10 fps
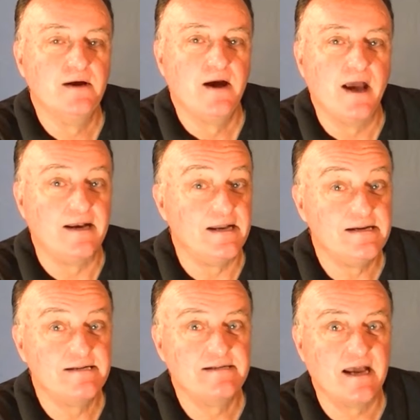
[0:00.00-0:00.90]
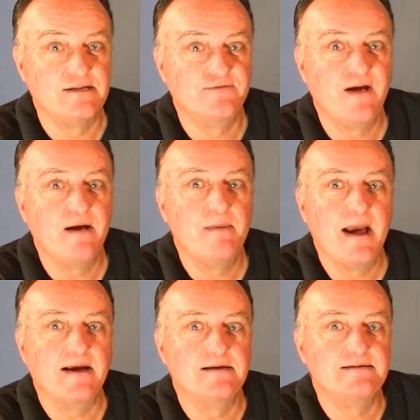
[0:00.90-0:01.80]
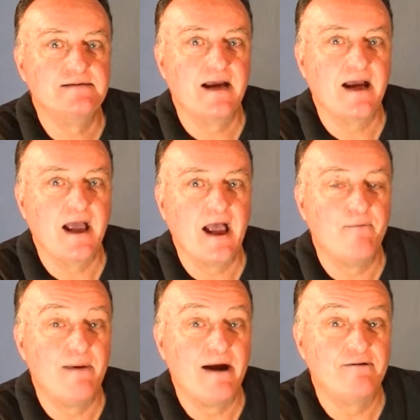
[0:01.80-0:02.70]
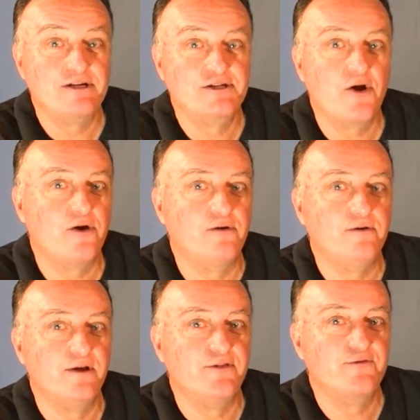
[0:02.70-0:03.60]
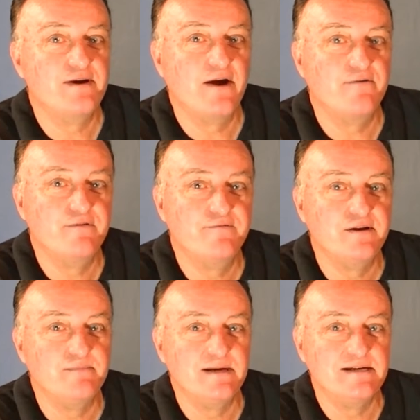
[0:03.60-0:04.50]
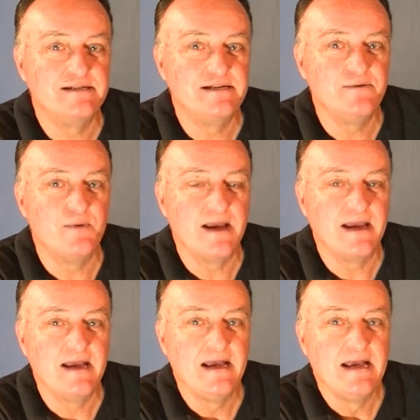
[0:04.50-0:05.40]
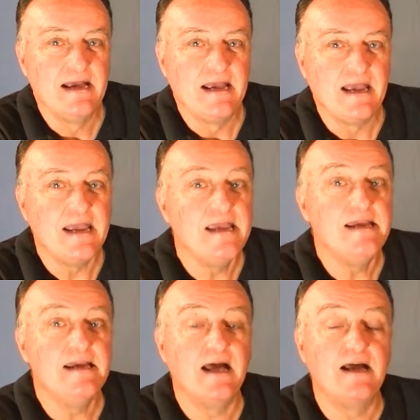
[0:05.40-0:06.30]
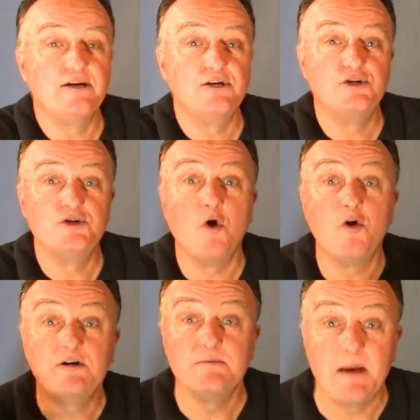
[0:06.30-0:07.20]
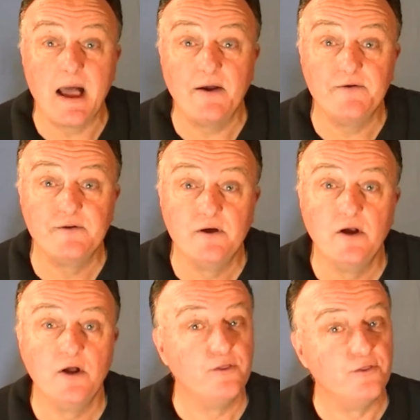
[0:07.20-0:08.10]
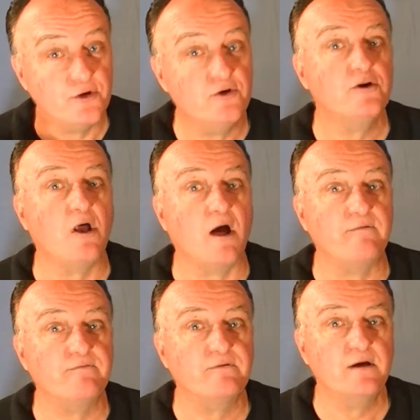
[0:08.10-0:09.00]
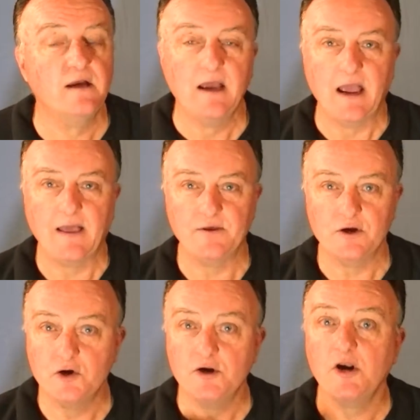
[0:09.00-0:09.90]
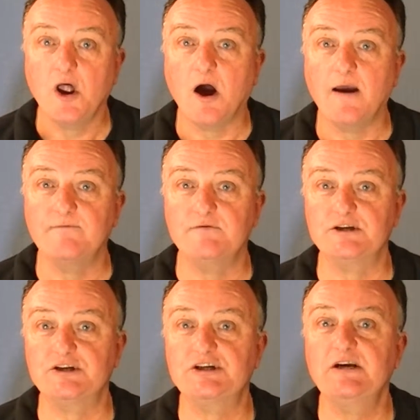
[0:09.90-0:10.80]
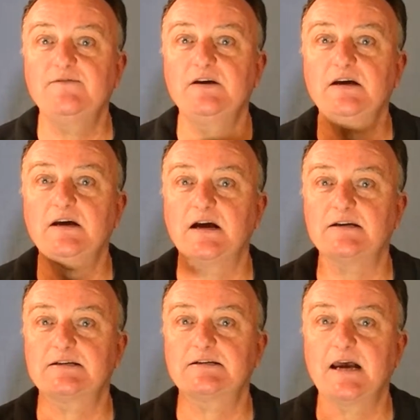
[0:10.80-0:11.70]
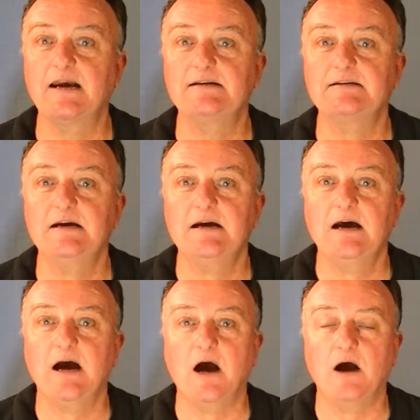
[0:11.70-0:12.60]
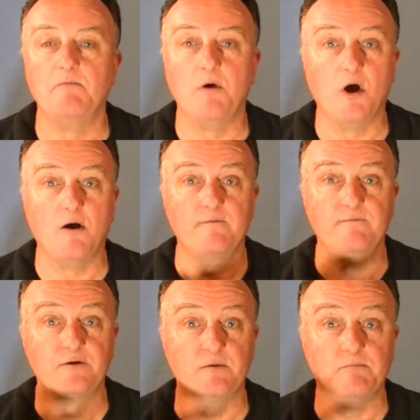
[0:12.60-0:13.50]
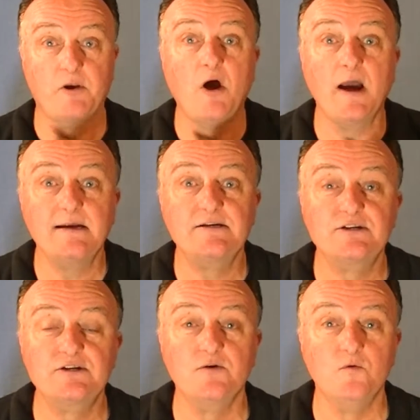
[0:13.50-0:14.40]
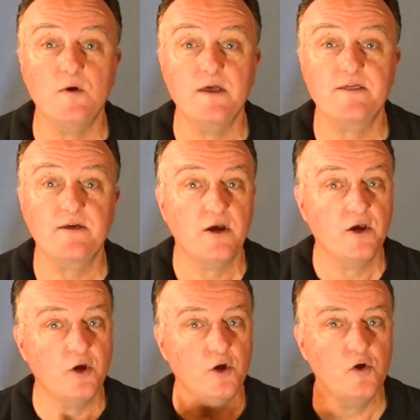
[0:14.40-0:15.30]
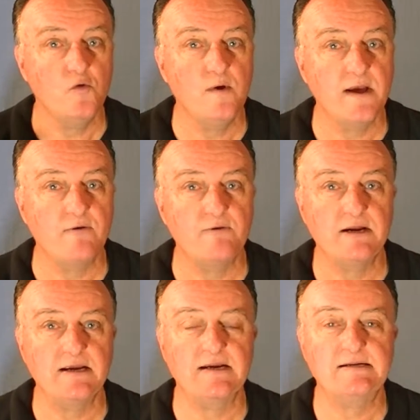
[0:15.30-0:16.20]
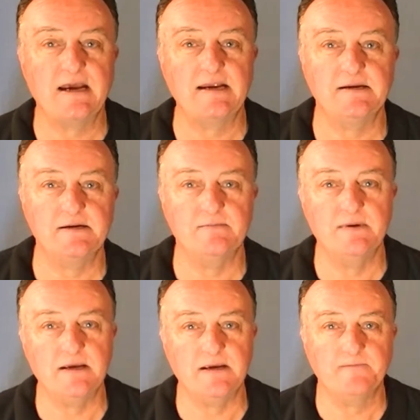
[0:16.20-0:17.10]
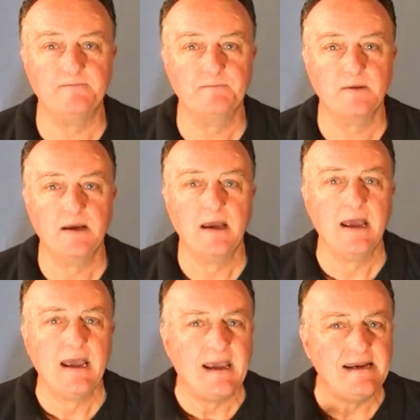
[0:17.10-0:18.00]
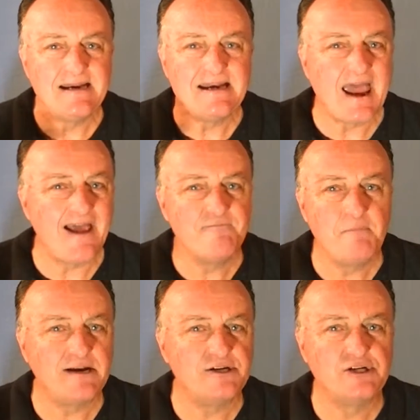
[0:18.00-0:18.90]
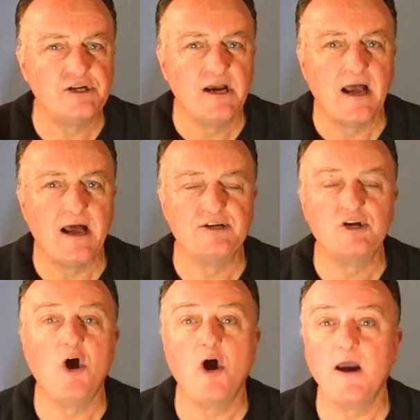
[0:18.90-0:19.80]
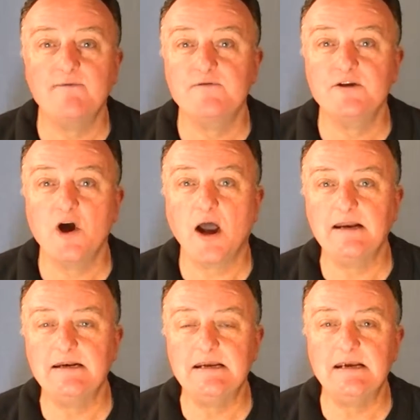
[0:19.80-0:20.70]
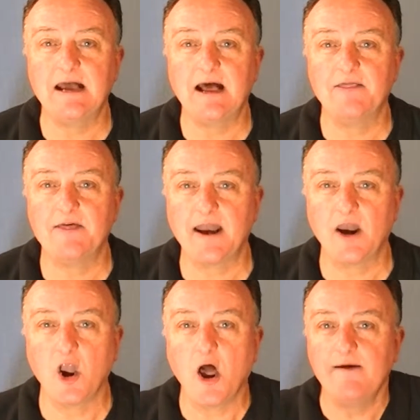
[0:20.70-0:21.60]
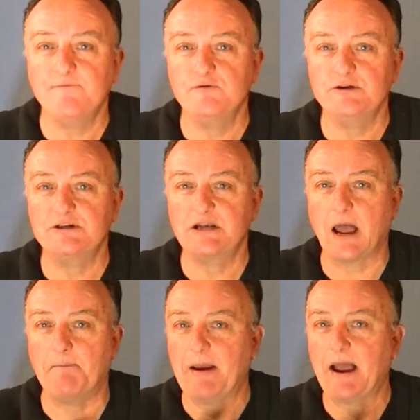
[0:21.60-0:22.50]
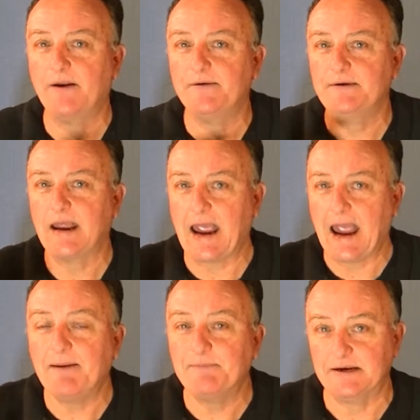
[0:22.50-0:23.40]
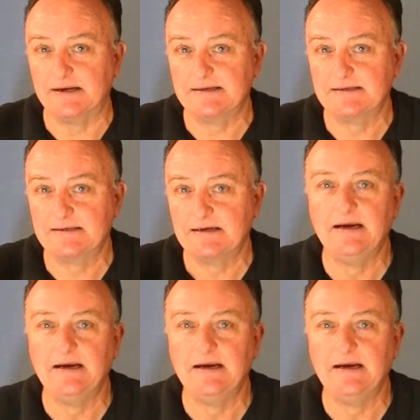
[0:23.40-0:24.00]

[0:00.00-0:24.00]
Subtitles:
at least as far back as Aristotle in 350 BC, where he talked about the good life. And the good life was achieving a state of compliance with who we are really intended to be. He didn't have much time for the idea that life was about happiness,